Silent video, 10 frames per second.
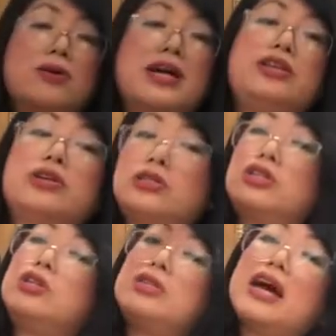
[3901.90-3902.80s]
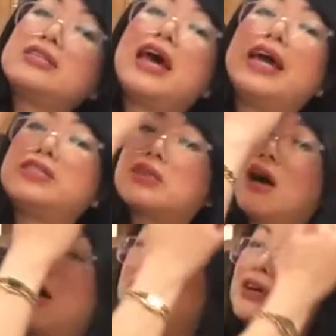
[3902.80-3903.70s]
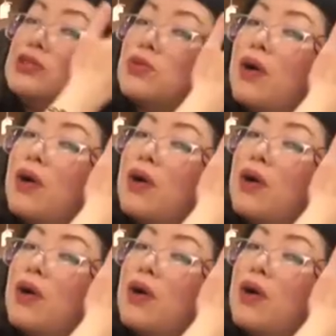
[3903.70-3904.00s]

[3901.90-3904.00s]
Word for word: and you can use it as a headscarf as